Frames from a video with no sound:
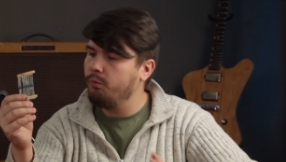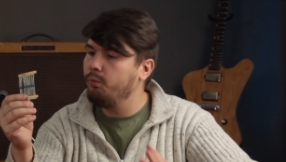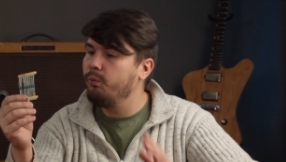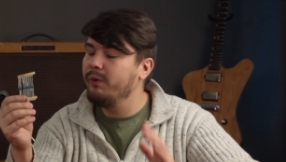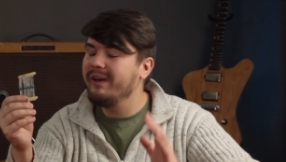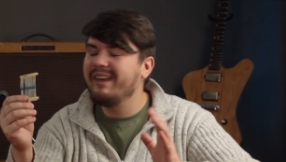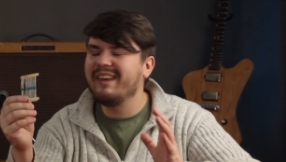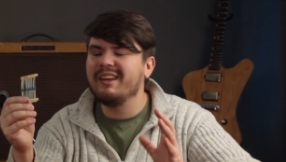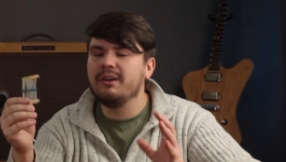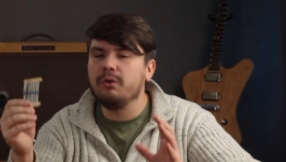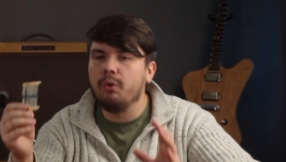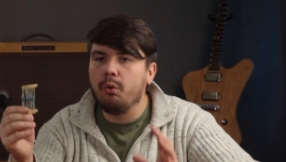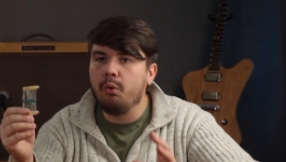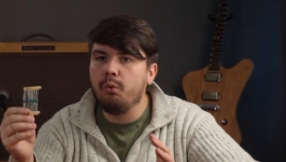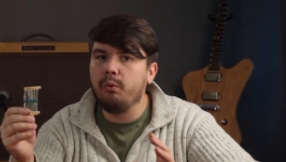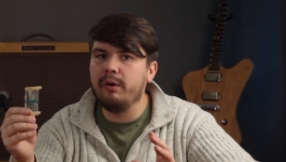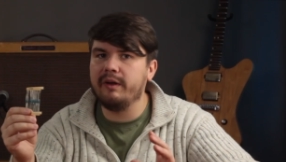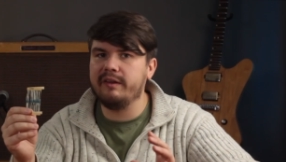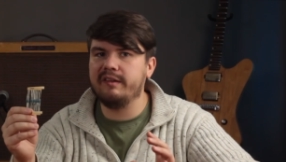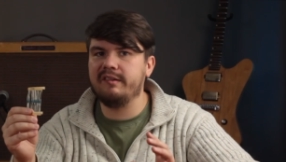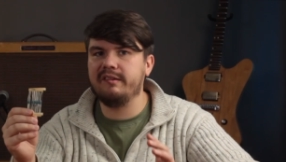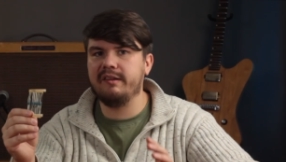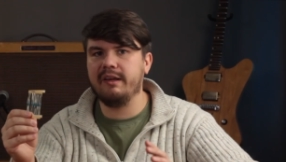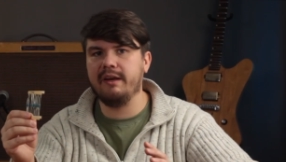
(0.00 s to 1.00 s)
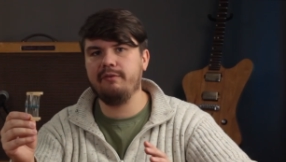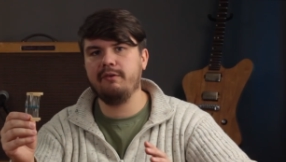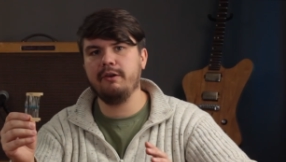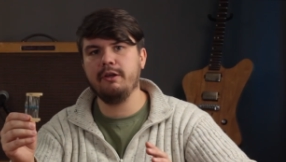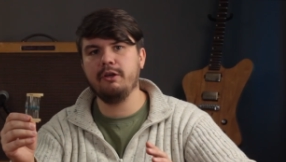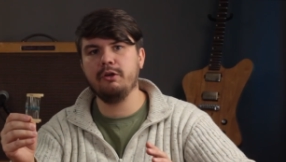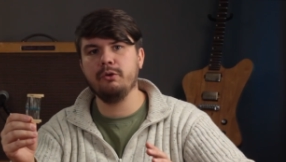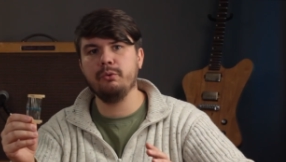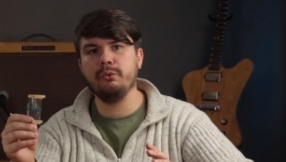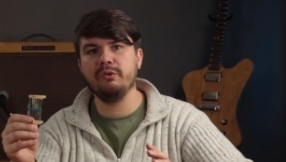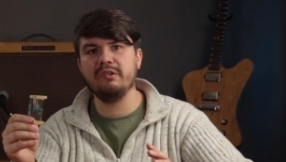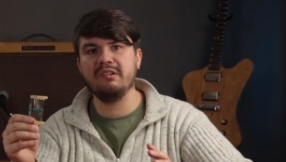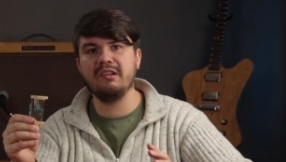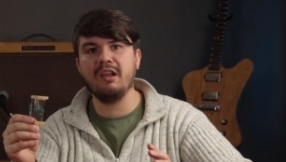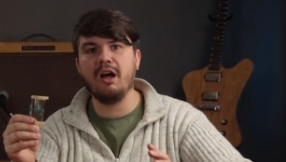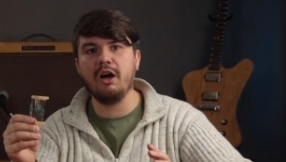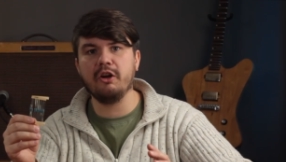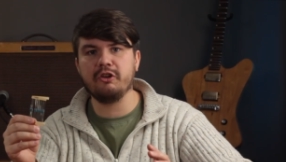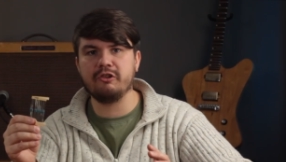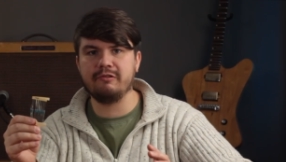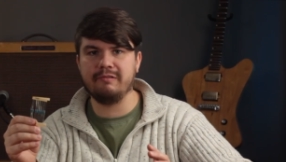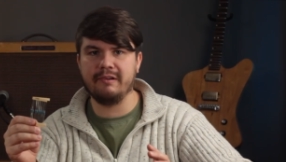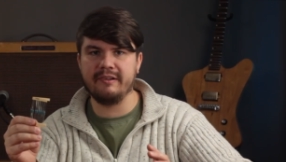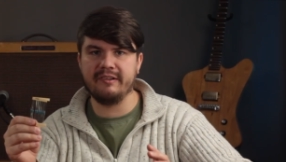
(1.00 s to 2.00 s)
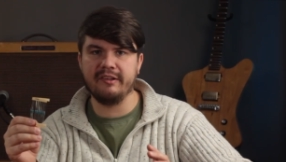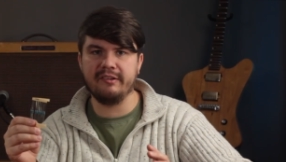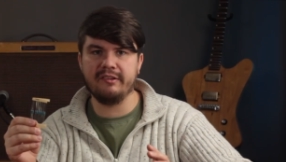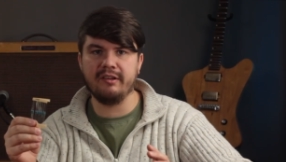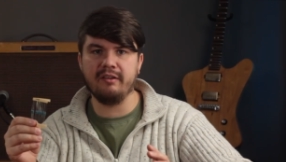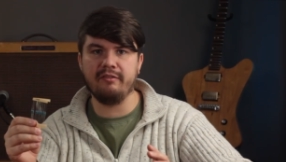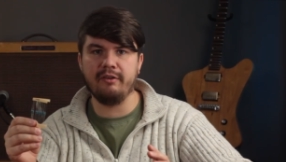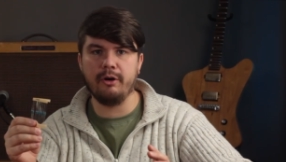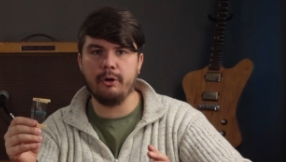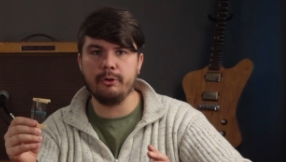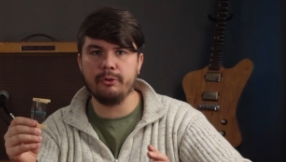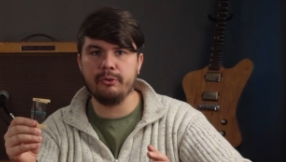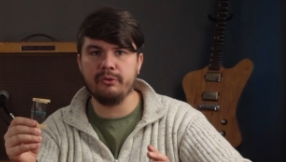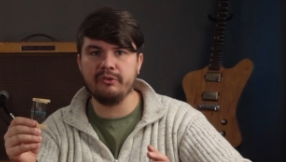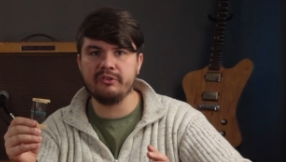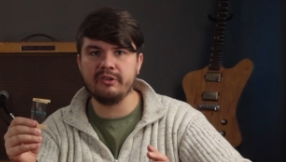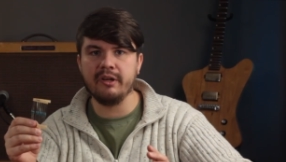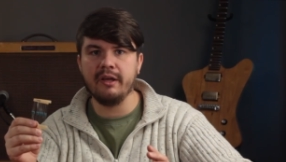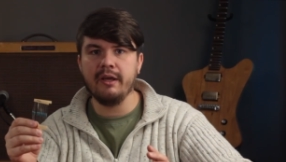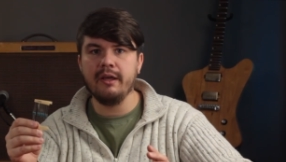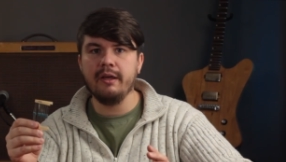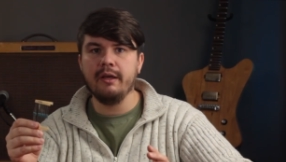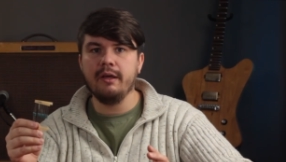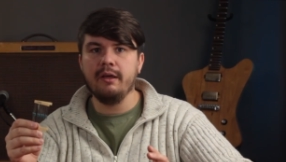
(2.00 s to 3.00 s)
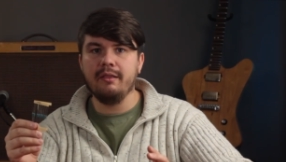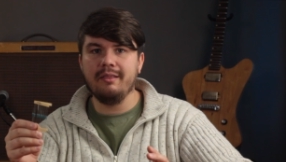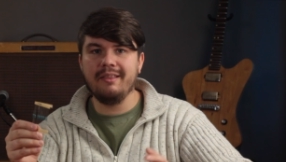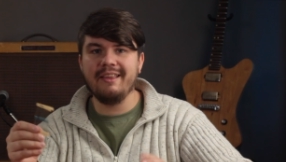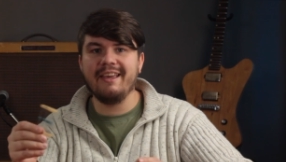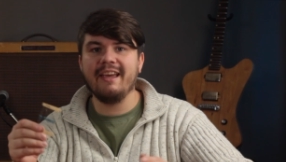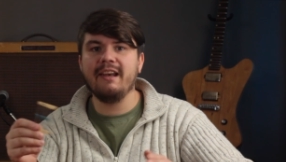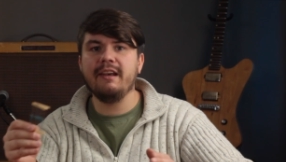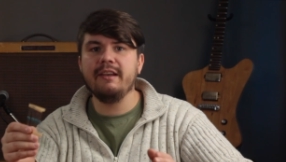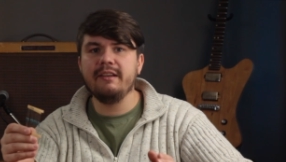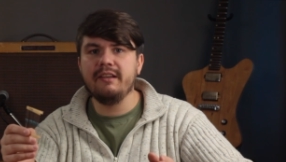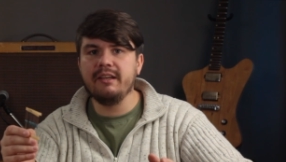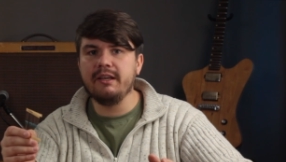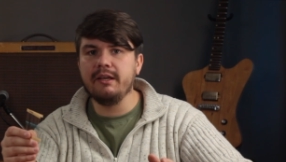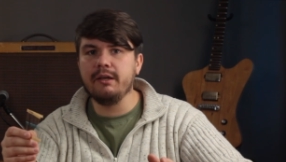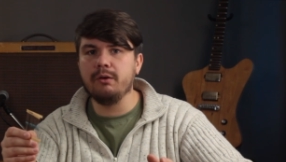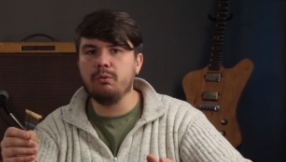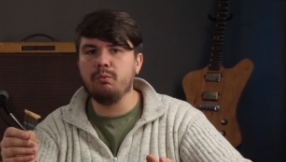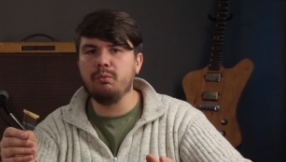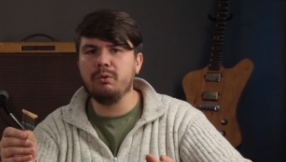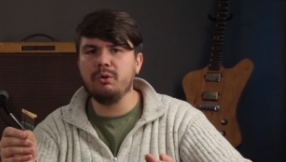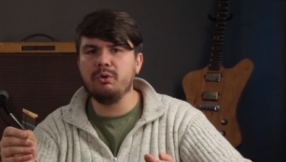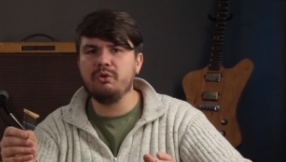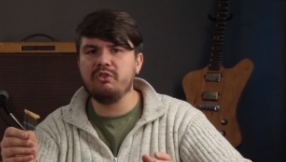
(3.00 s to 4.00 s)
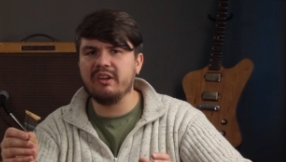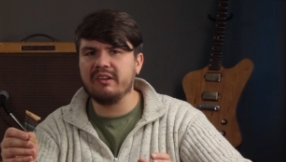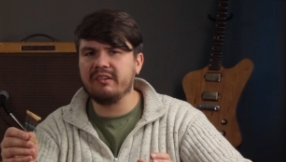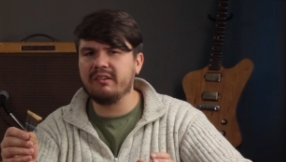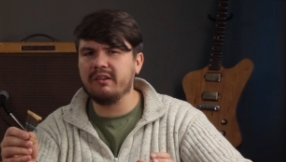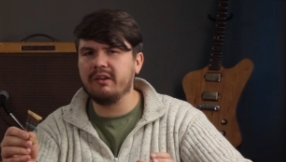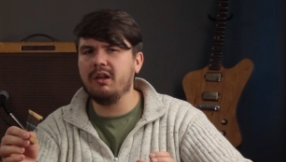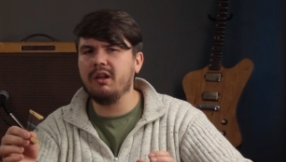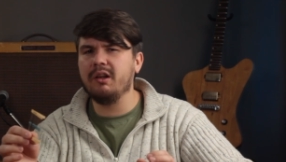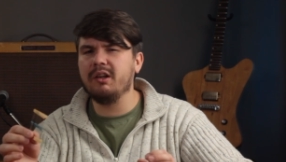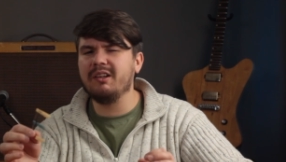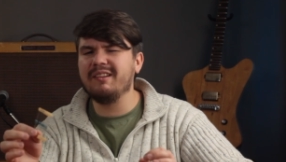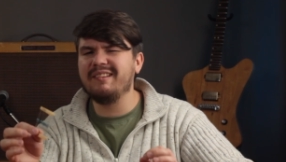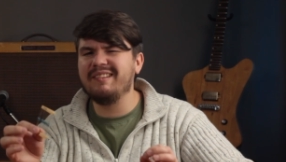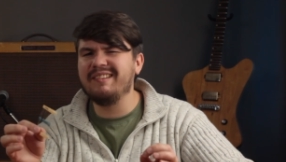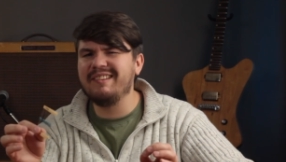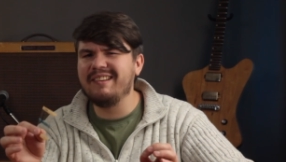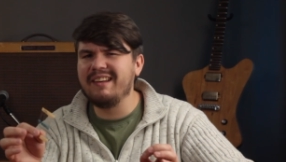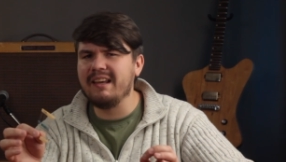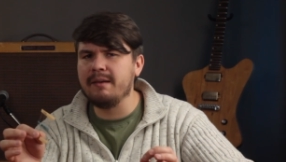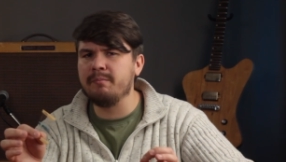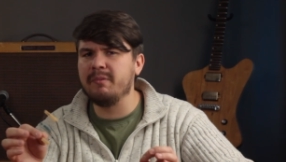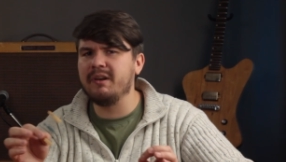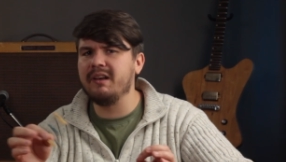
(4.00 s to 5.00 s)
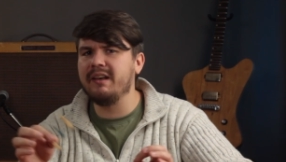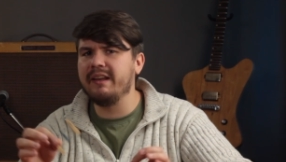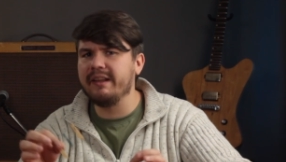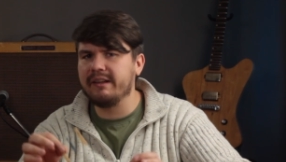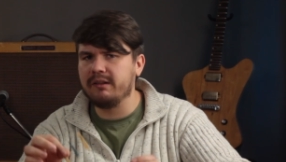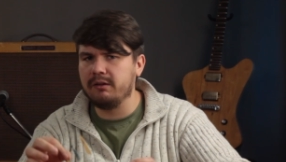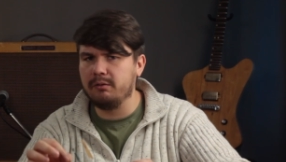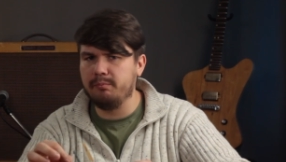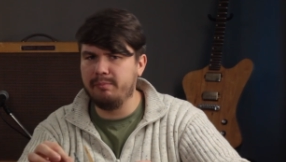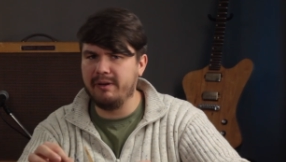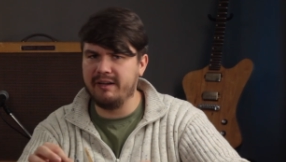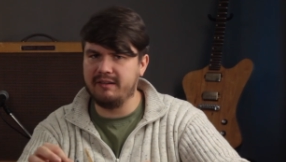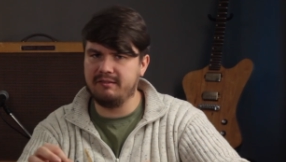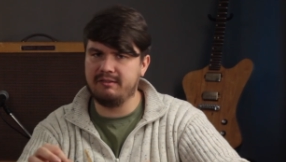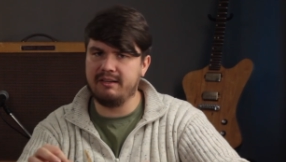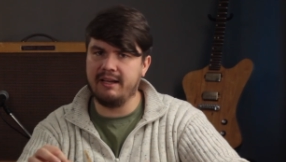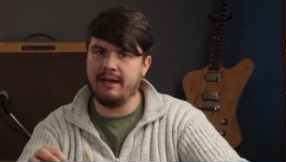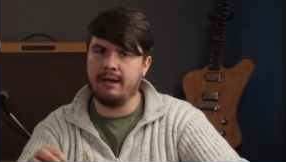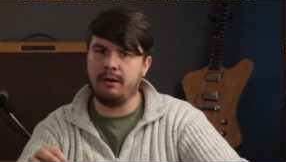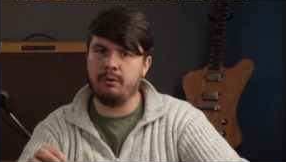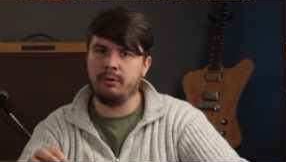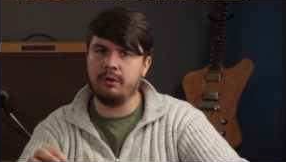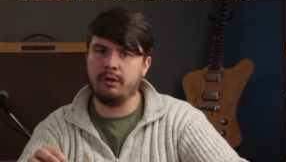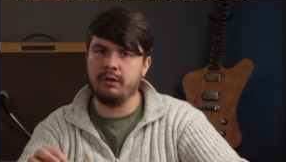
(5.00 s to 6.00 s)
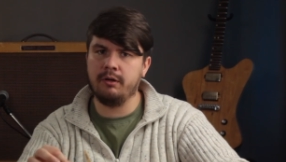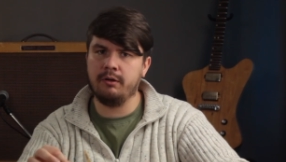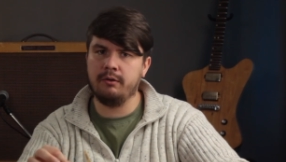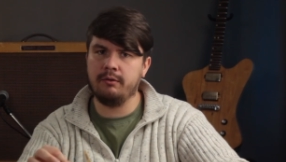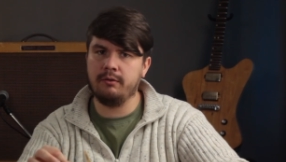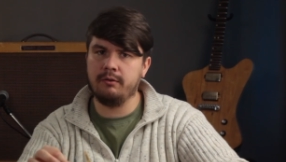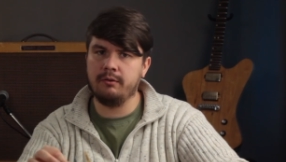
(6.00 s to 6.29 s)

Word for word: We can always safely use larger resistor values, the LED will just dim a little bit down.